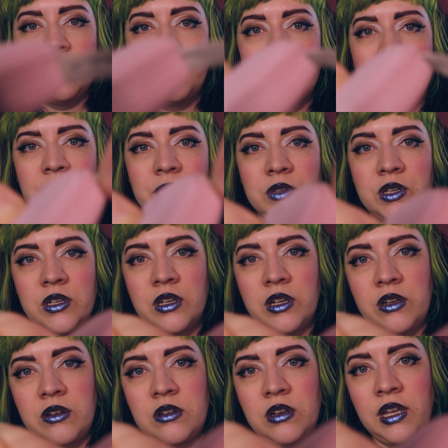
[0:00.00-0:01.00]
I'm going
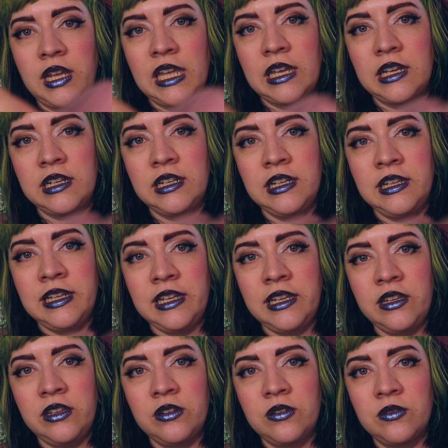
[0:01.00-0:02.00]
to go diagonally.